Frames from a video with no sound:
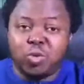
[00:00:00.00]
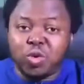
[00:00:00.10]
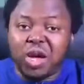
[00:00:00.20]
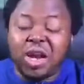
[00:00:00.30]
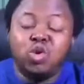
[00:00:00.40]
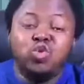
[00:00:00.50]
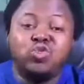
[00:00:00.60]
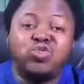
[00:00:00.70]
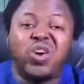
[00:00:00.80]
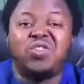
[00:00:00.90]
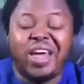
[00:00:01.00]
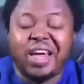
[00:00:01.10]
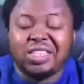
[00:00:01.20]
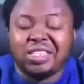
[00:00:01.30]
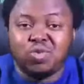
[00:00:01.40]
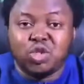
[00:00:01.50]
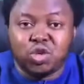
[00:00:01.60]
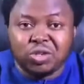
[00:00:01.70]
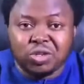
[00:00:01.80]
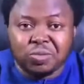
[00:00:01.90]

you can now do 5x the returns.